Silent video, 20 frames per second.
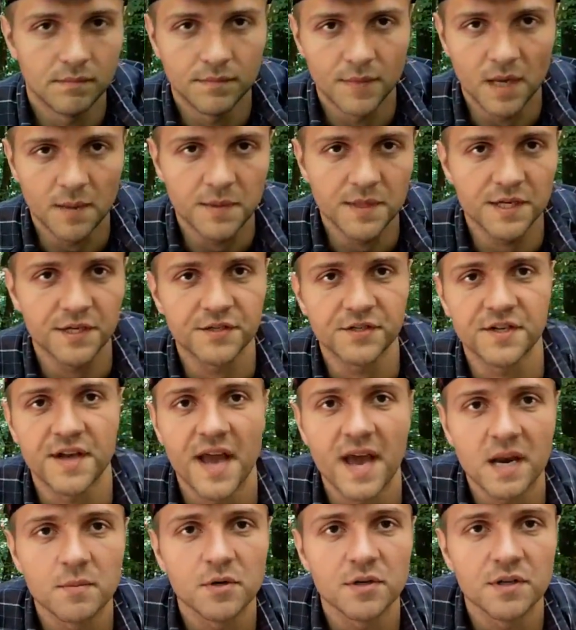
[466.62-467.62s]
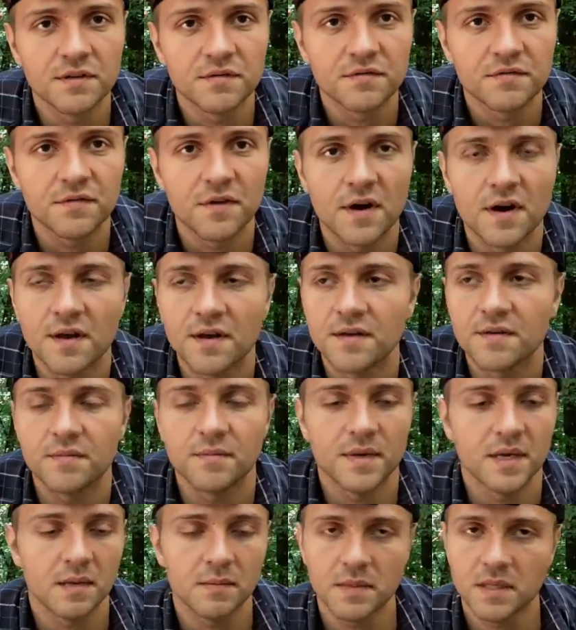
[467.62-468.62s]
maybe there's an animal in front,
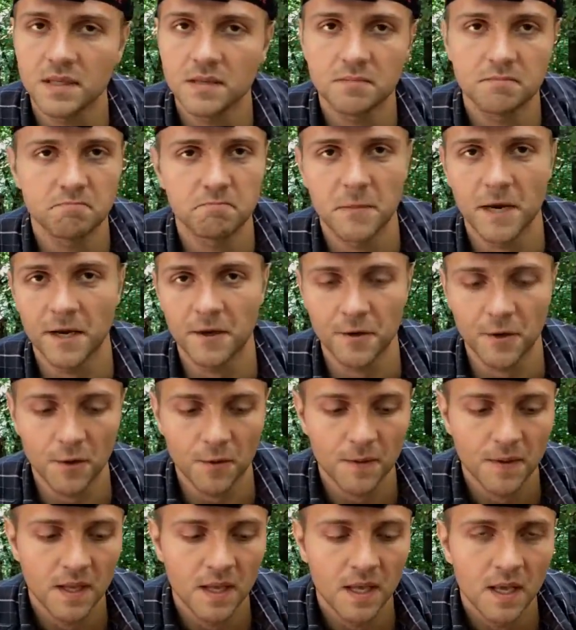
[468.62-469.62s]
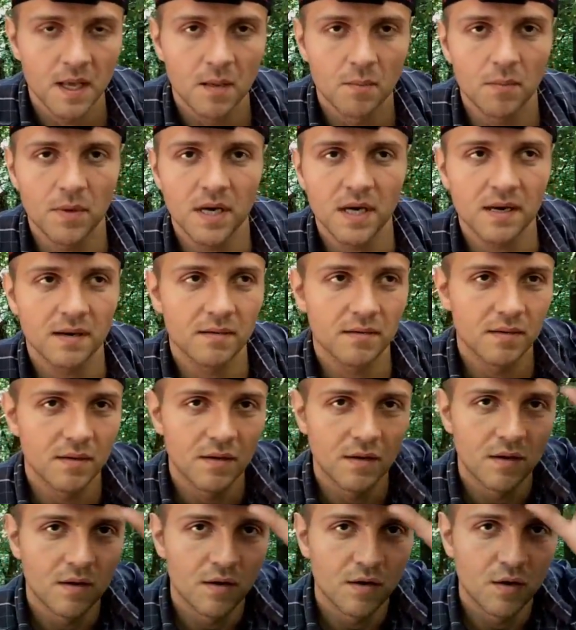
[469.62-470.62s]
maybe, I don't know. But
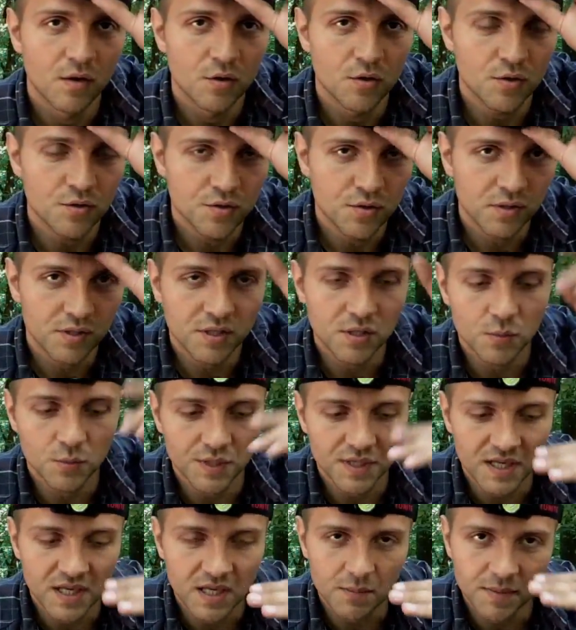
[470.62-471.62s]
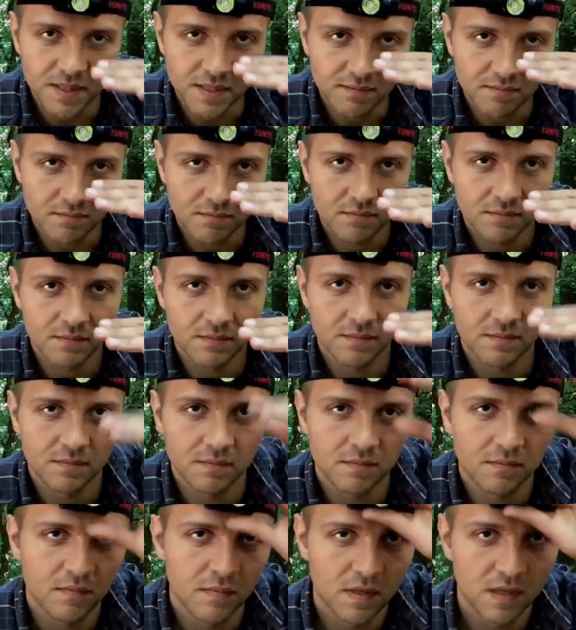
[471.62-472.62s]
usually you would keep it
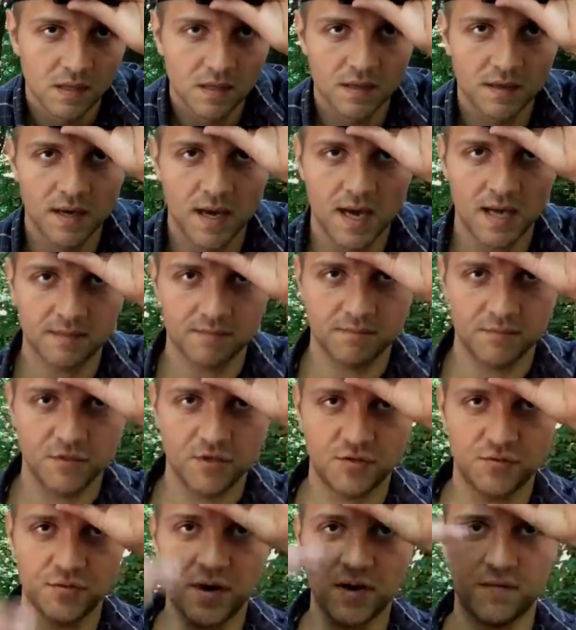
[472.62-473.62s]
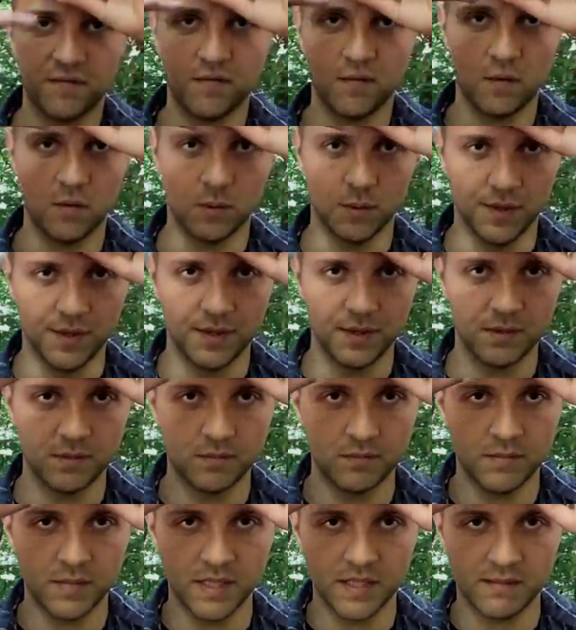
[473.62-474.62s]
not straight forward,
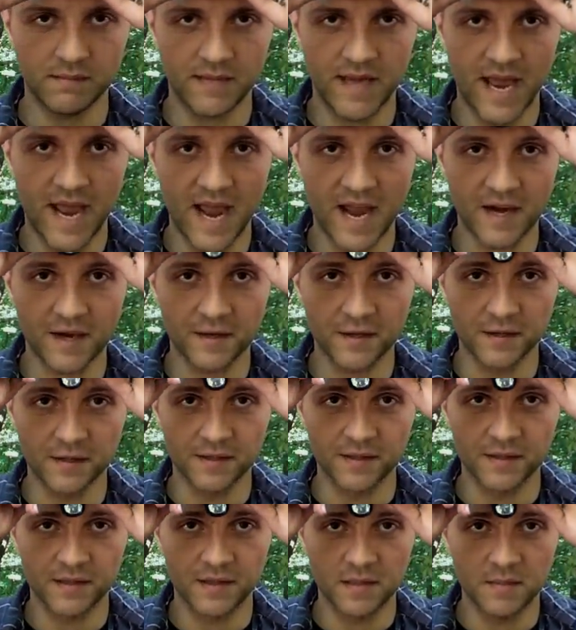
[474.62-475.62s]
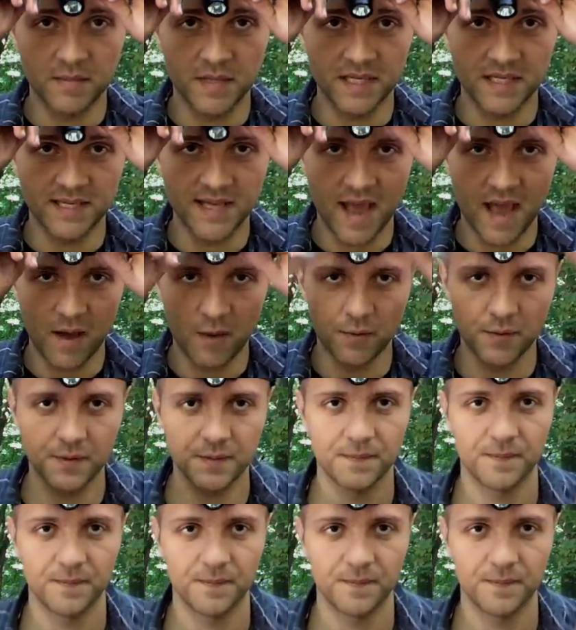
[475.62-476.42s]
but angled a bit down.